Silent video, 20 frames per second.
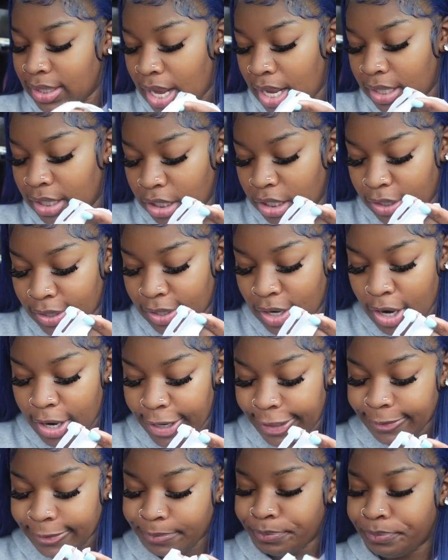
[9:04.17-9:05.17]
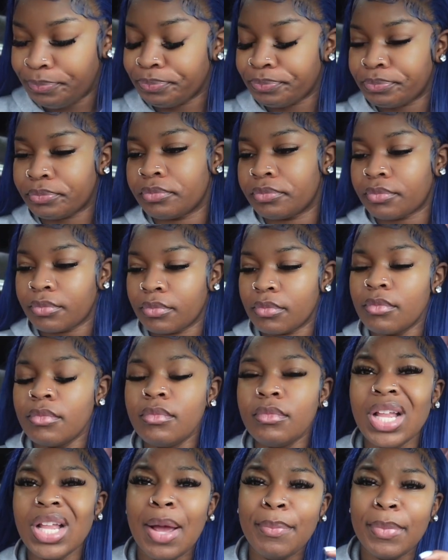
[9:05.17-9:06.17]
kind of in the car.
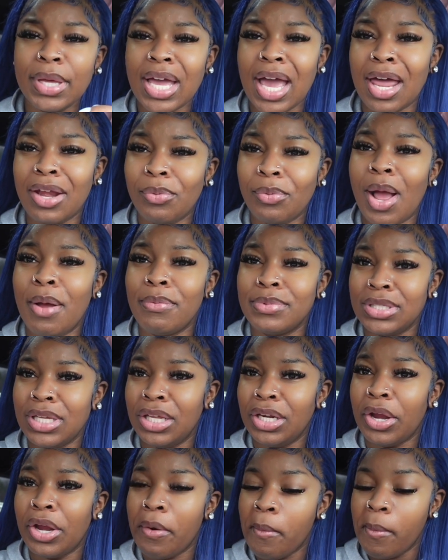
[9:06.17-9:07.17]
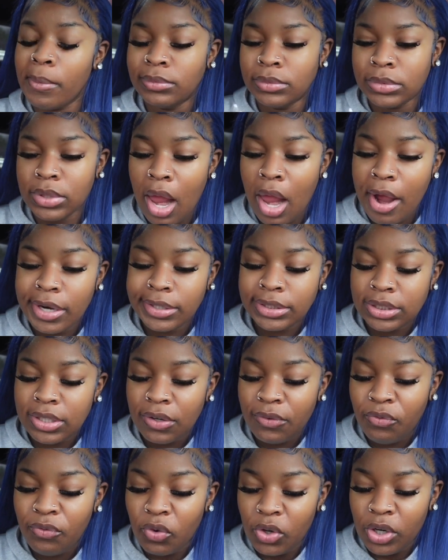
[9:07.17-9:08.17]
I mean, kind of while I was in there,
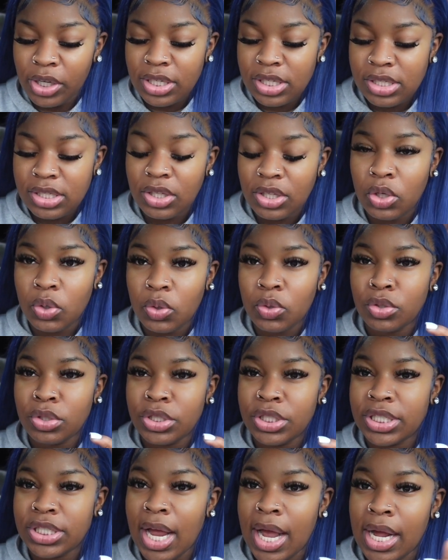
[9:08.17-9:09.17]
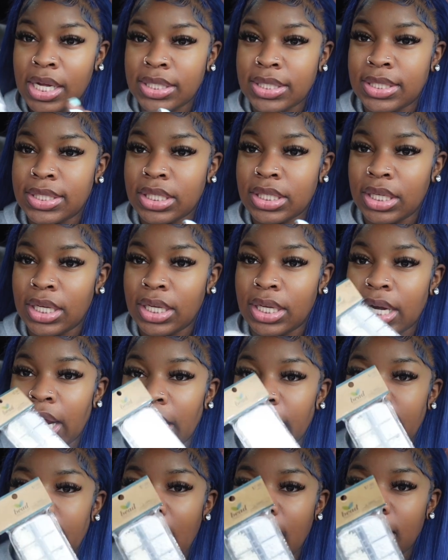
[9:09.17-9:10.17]
for these little shots. And
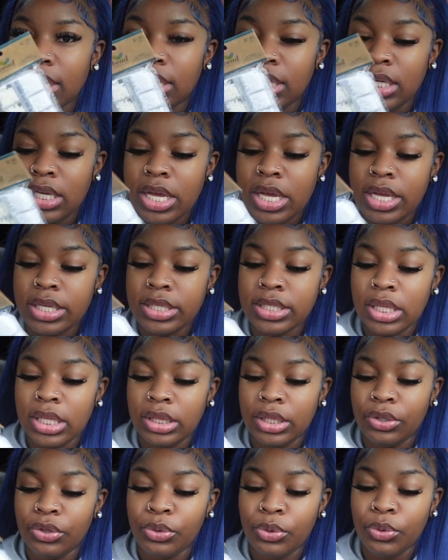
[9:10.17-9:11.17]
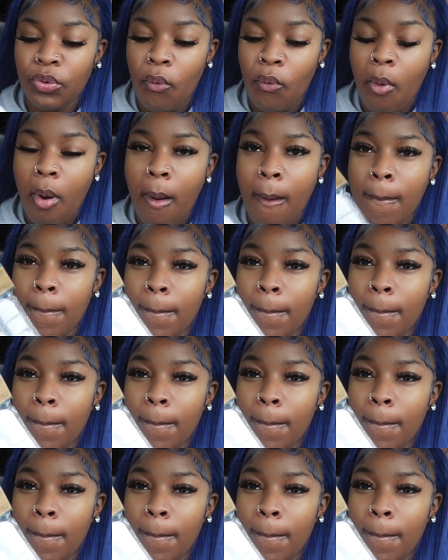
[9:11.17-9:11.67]
I got these little